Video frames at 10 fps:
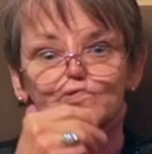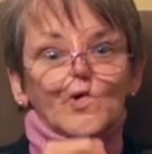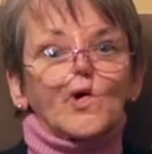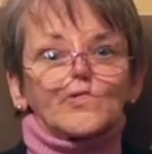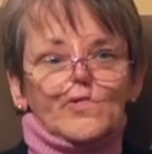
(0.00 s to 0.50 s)

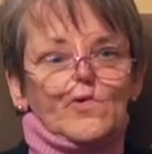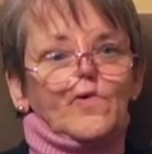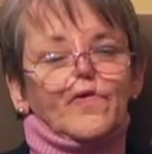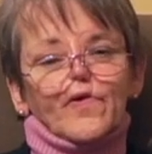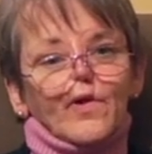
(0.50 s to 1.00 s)
far
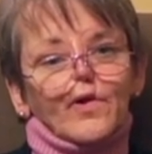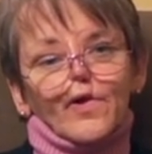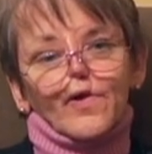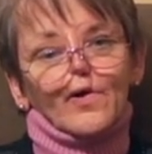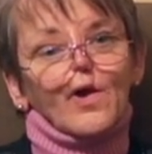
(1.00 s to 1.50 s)
worse than
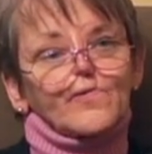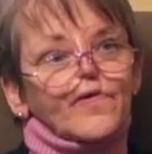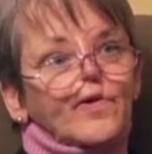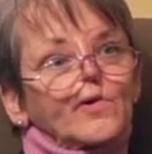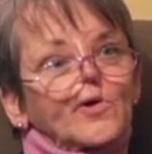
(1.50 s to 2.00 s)
anything I
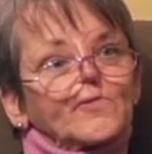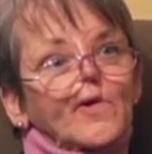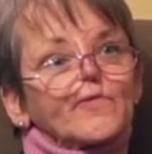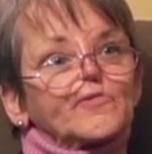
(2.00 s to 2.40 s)
was dealing with